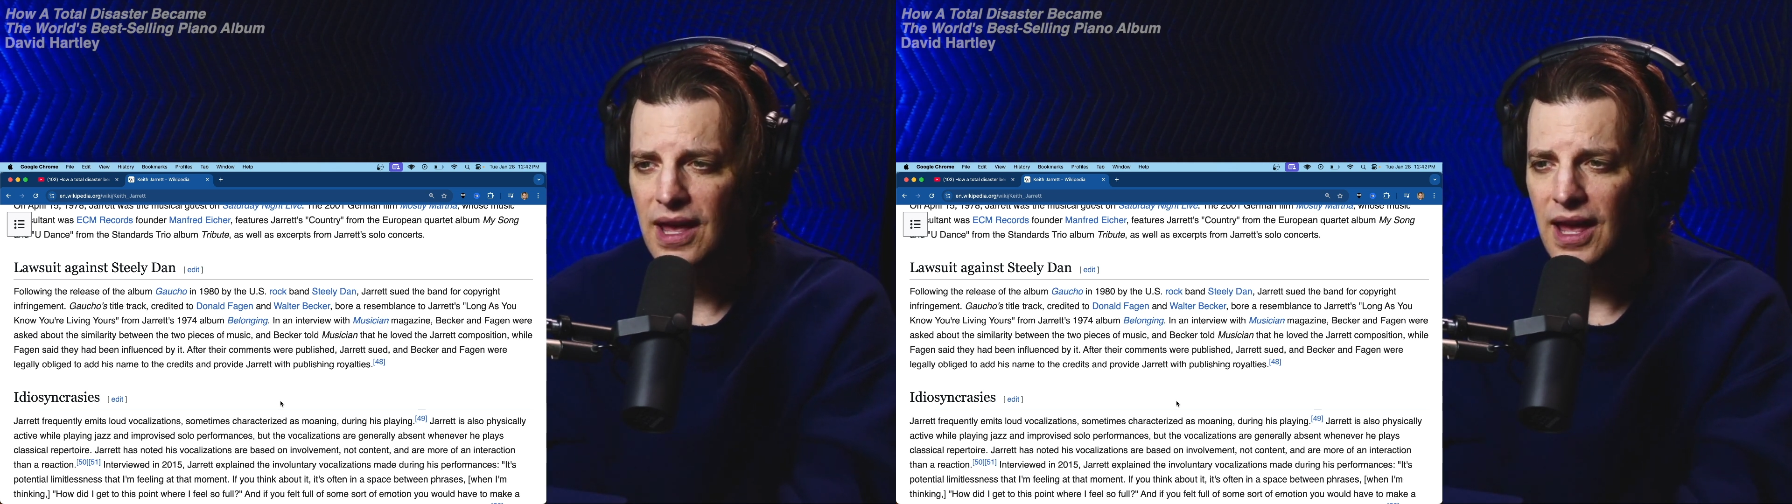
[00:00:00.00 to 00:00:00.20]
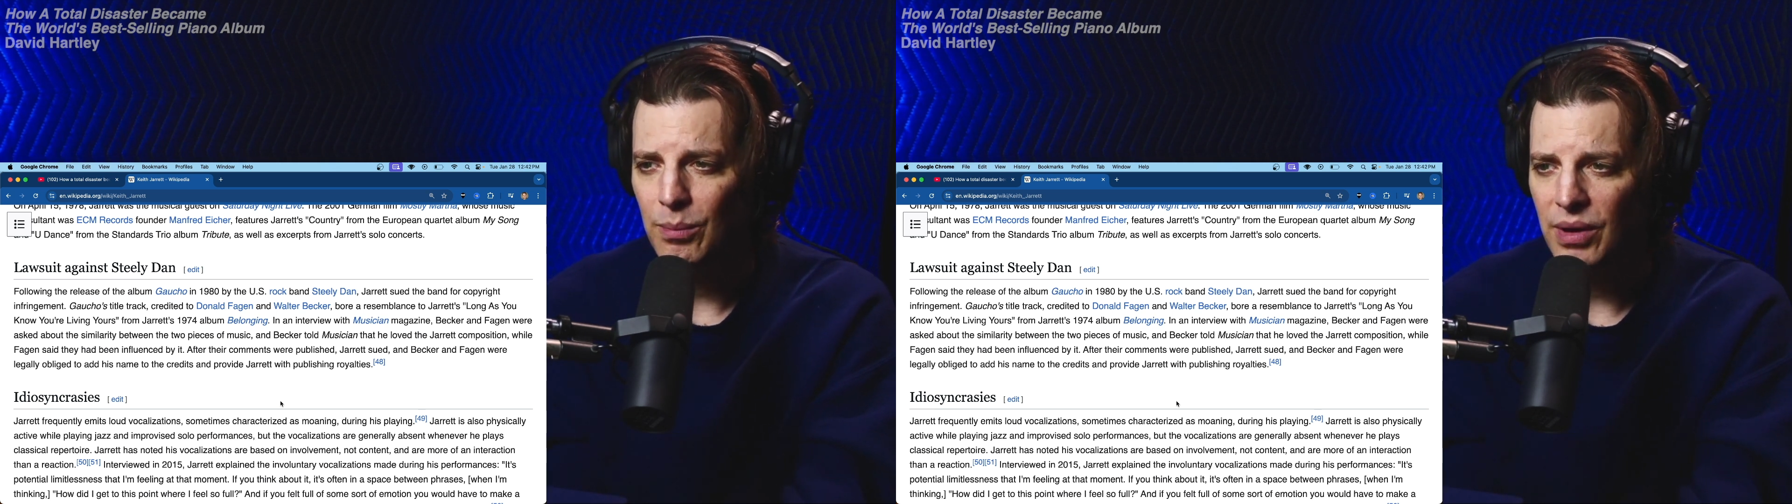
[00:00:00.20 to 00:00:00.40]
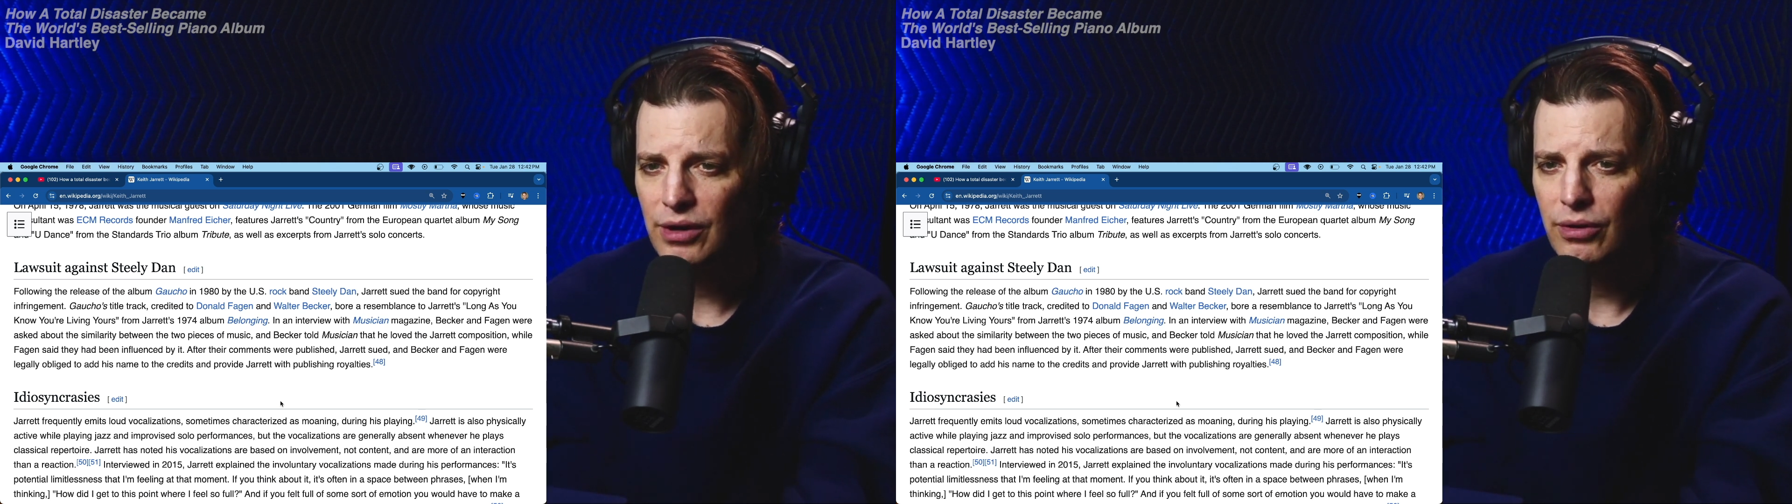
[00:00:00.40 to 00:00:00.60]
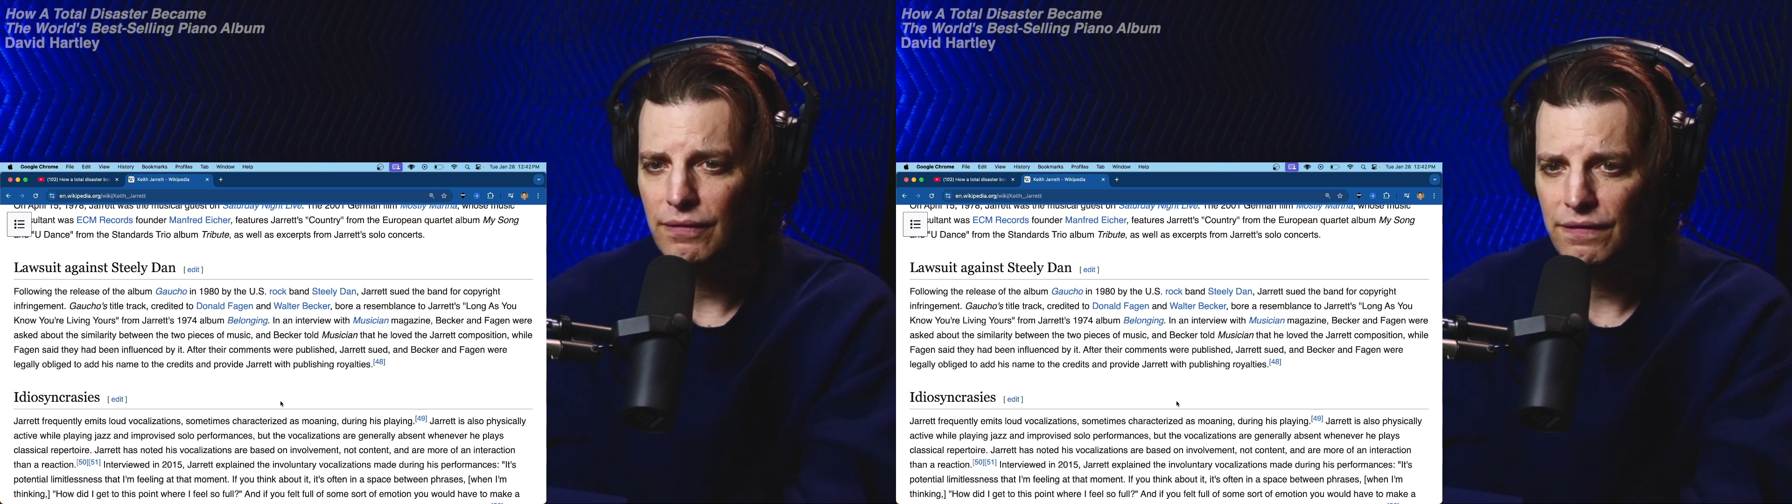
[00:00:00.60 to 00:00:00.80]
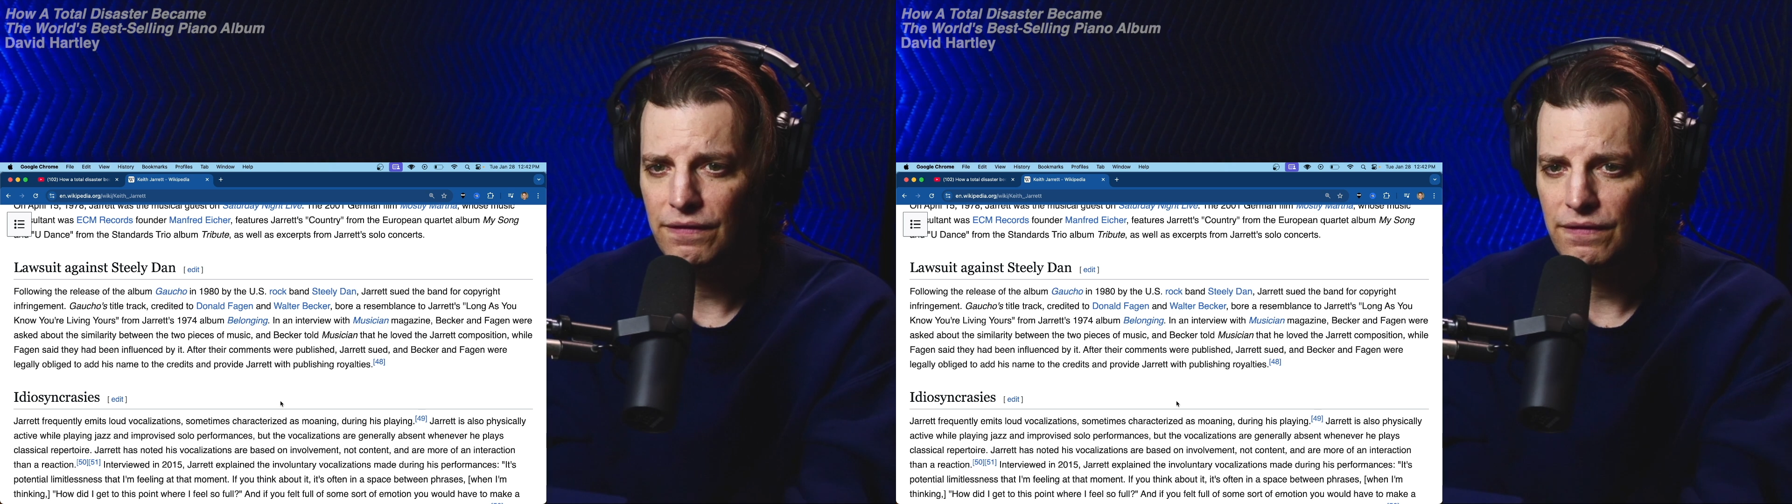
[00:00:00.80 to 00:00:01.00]
and Becker and
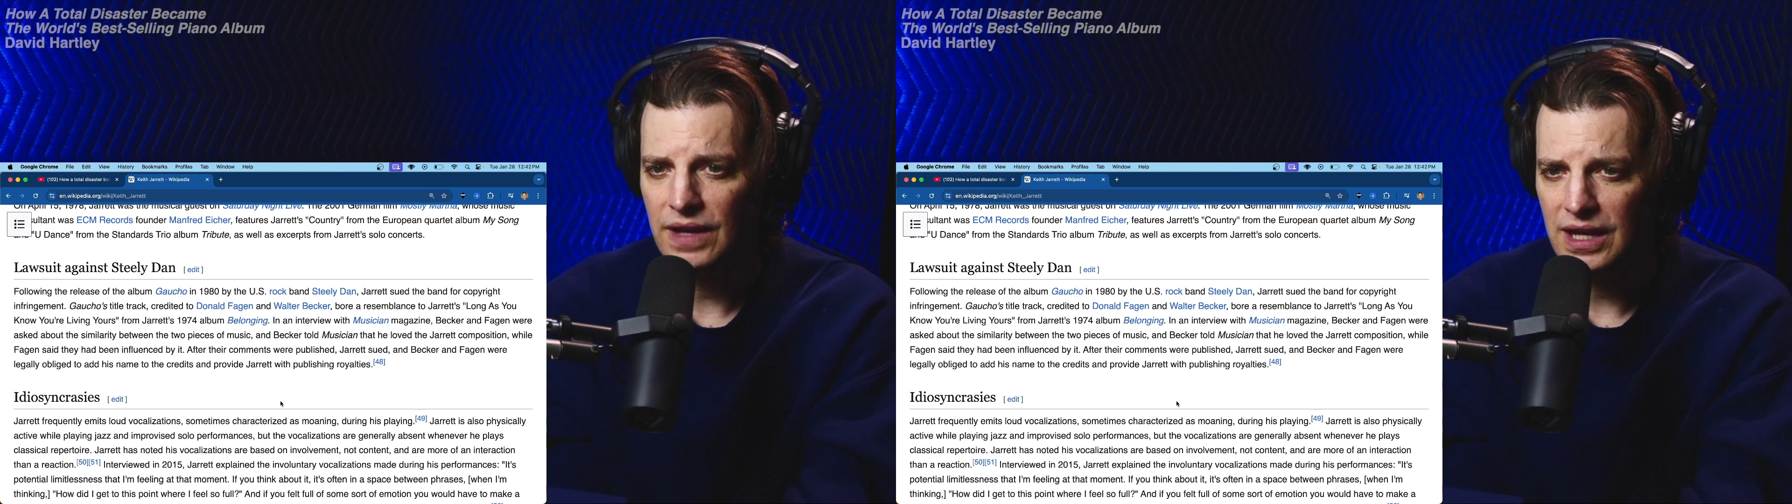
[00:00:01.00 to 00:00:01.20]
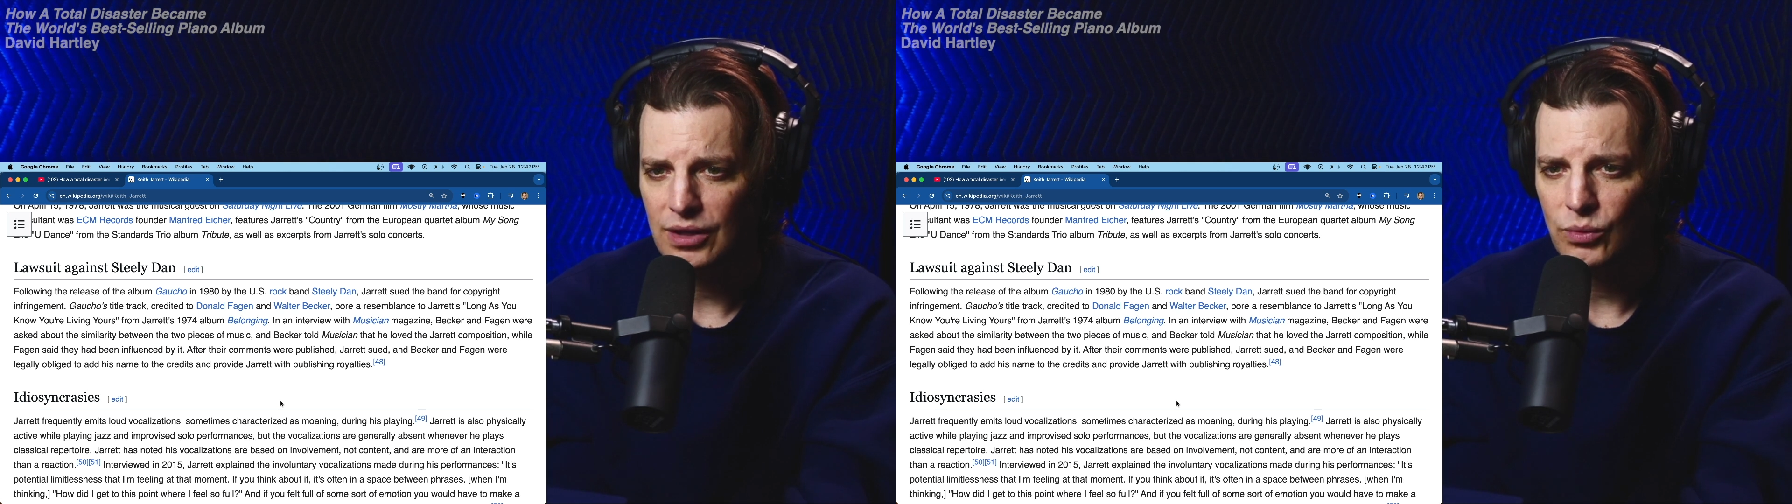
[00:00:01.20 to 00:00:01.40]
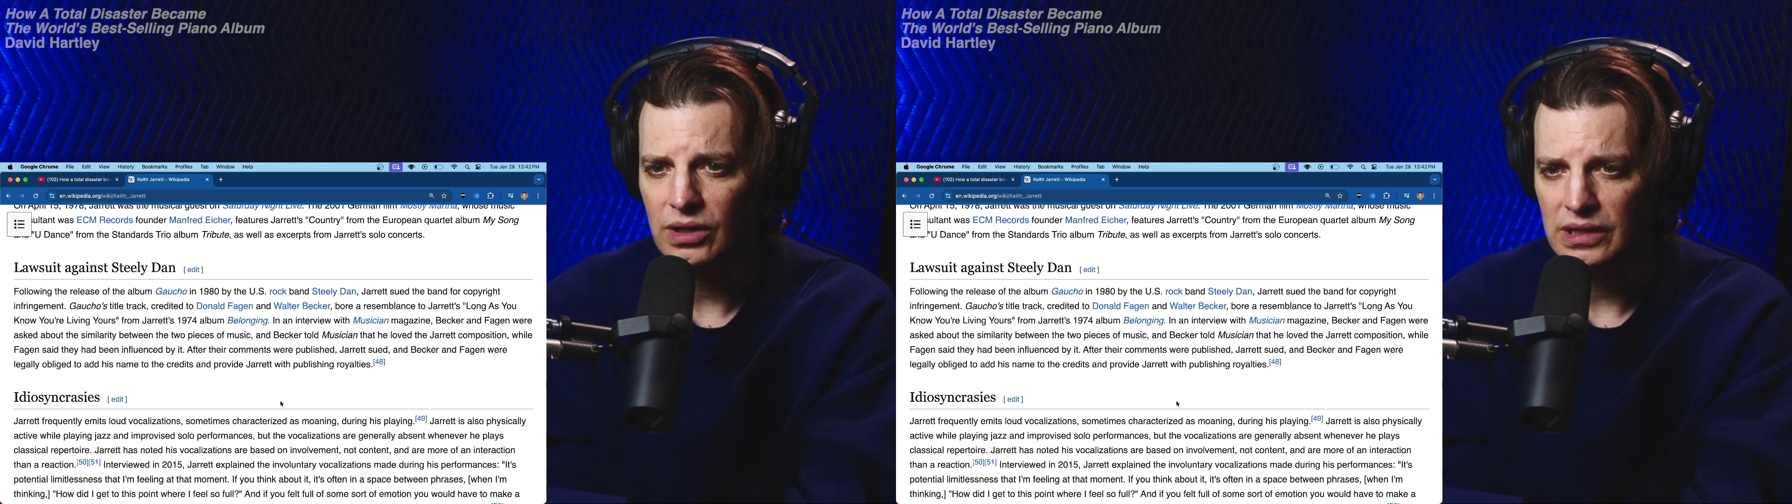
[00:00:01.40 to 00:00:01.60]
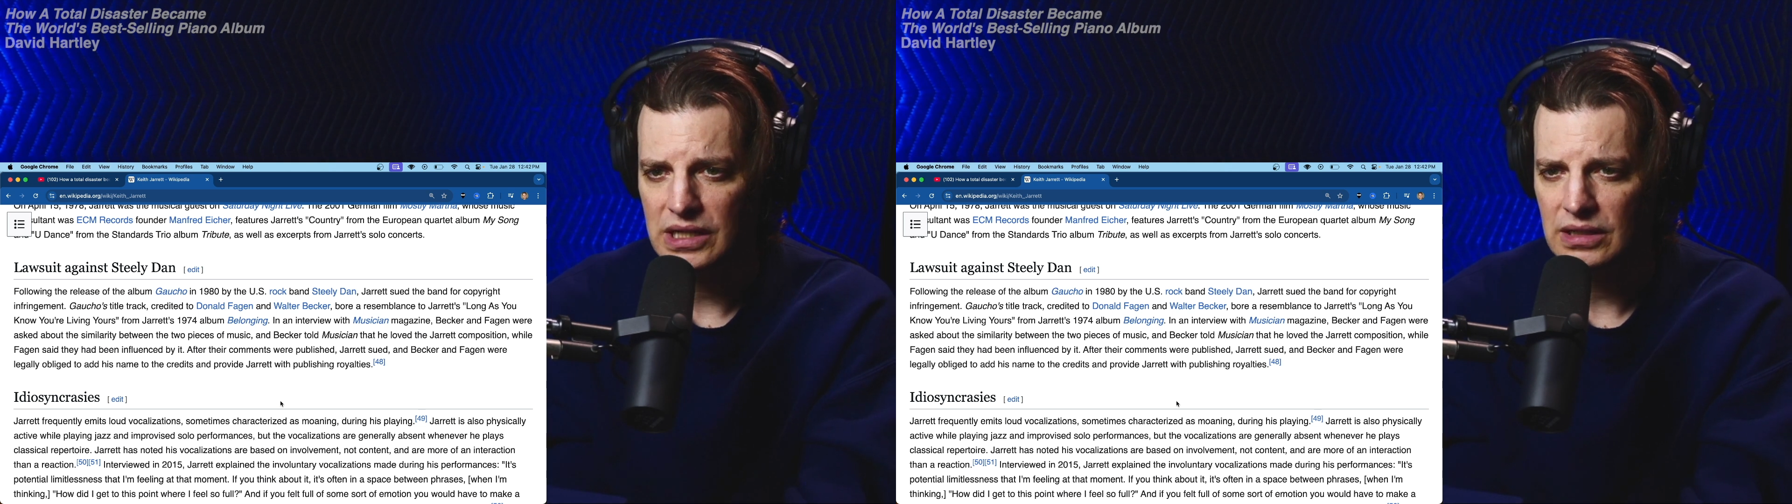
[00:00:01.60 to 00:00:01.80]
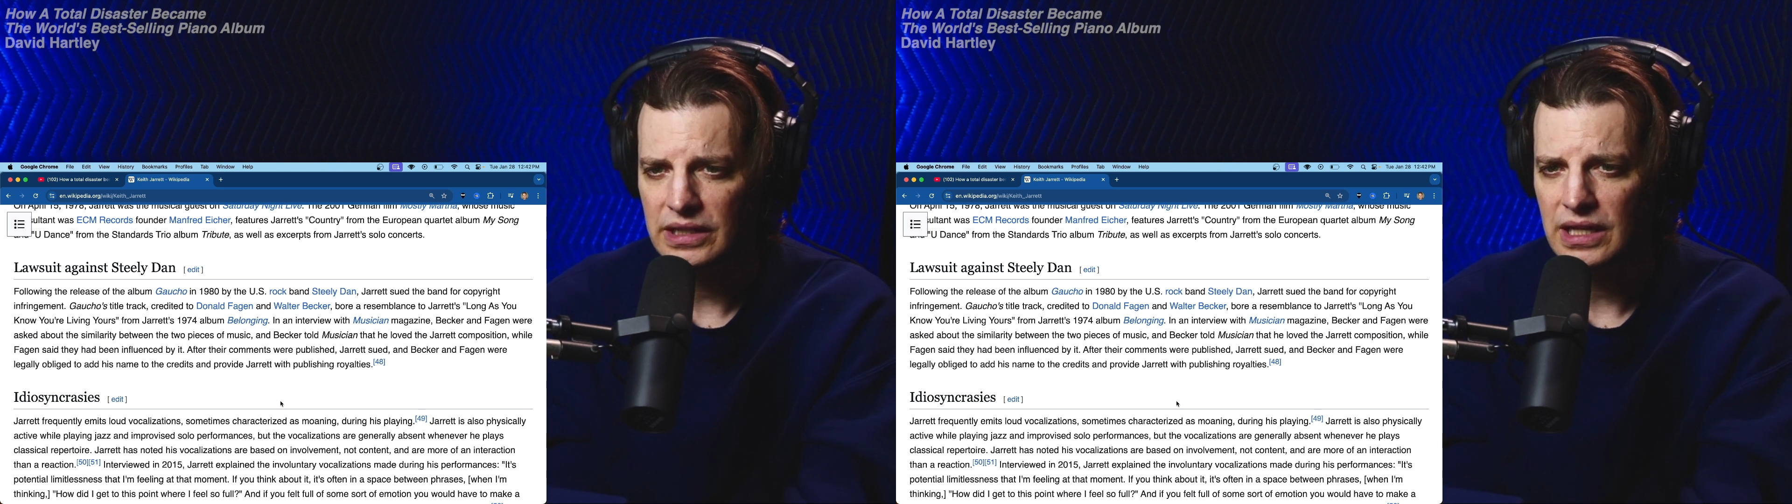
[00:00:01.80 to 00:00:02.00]
Fagen were
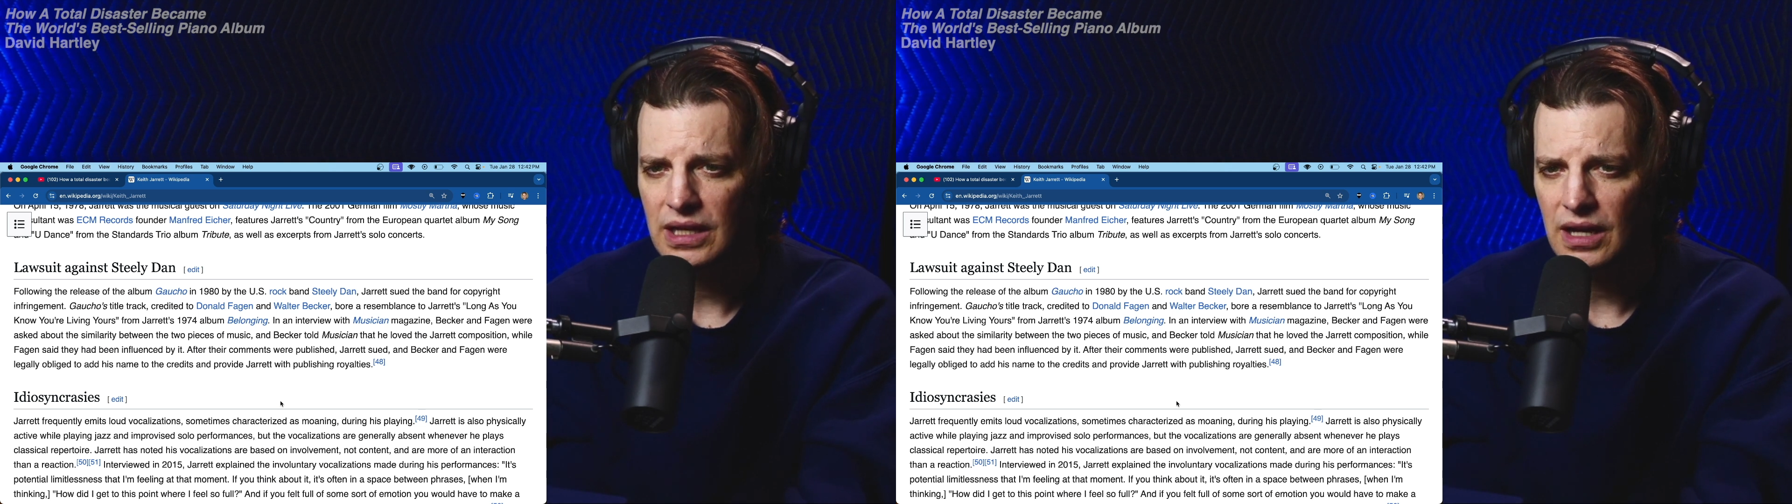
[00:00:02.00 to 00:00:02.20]
legally